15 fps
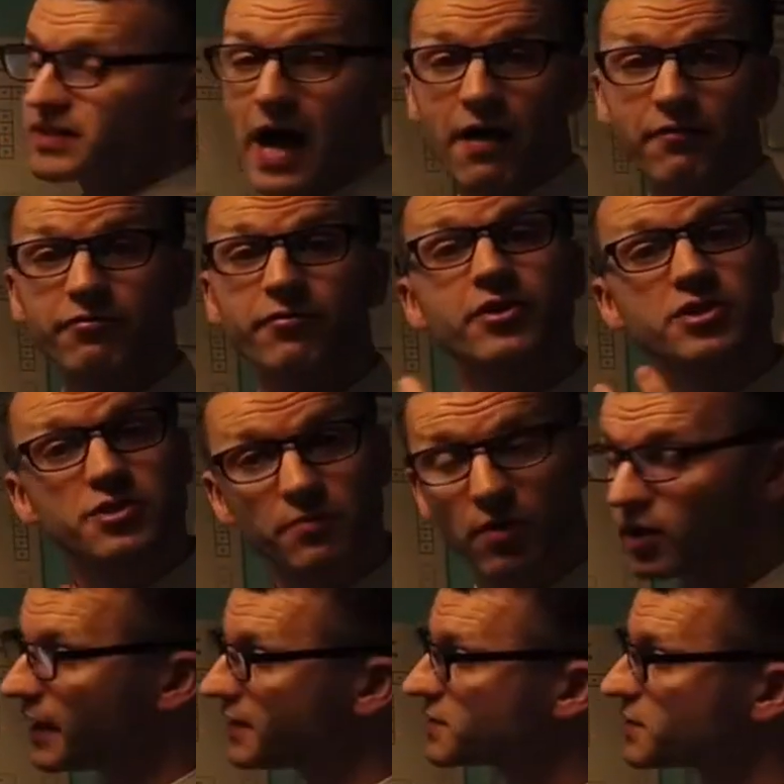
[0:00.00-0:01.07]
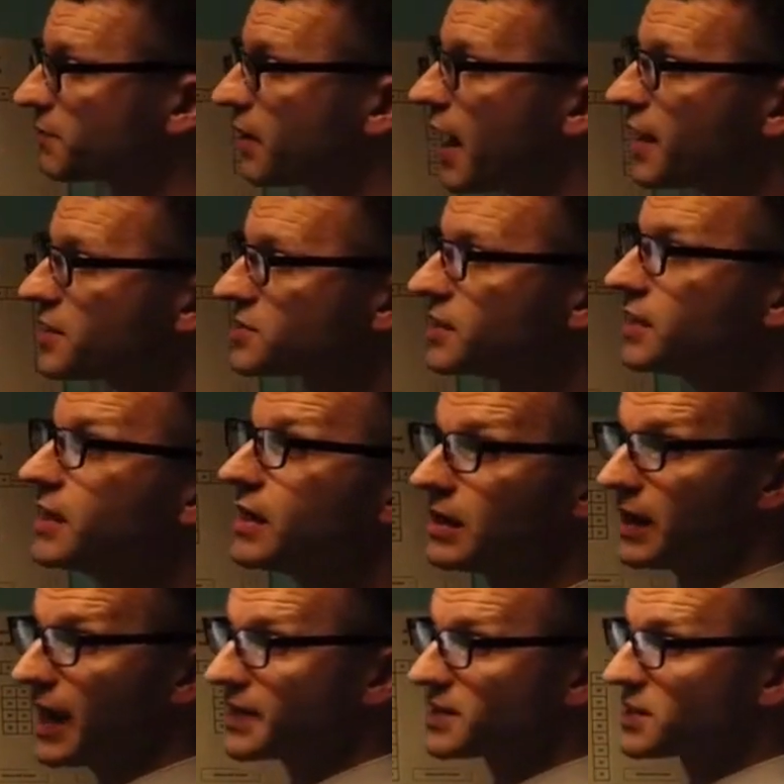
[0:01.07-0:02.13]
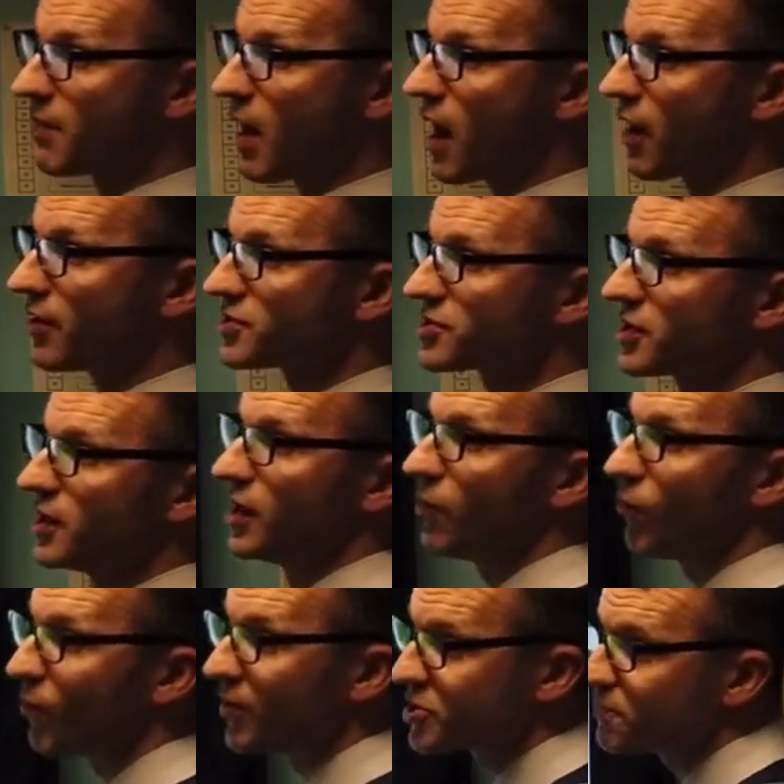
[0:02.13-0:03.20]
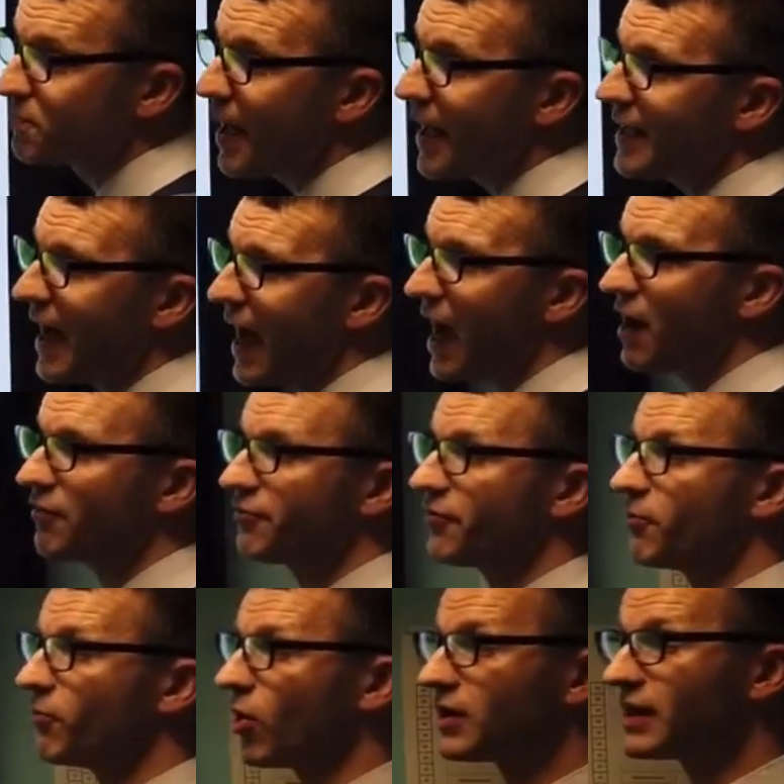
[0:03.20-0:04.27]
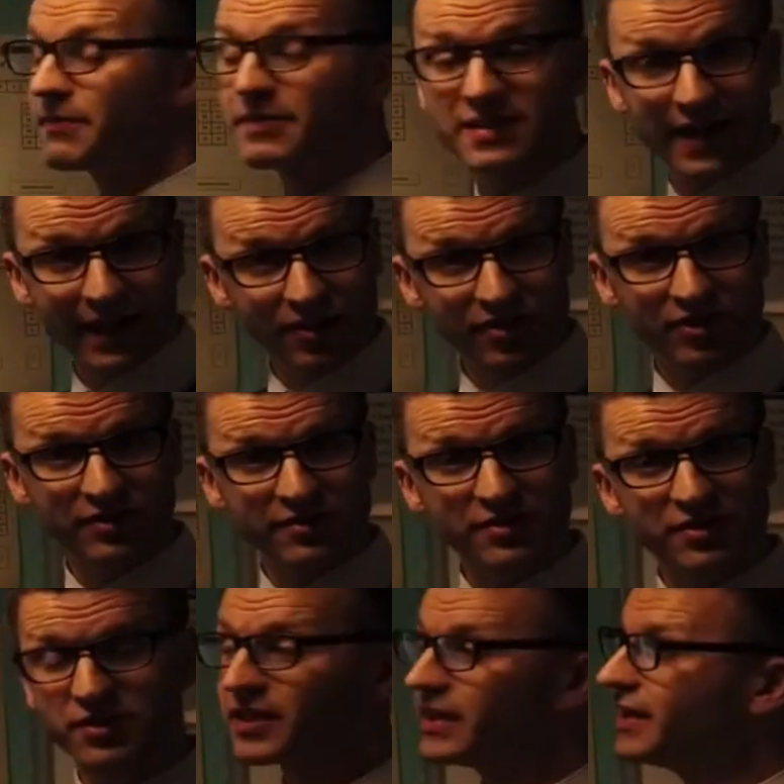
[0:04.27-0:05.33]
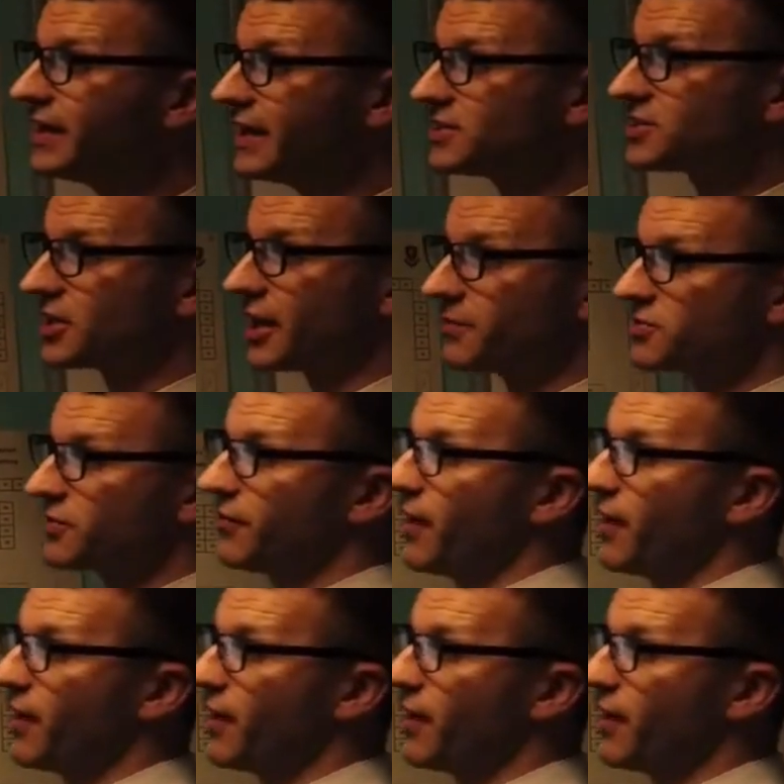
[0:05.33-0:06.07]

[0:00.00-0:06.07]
time for a small enterprise like Tamara's, which may have more limitations in terms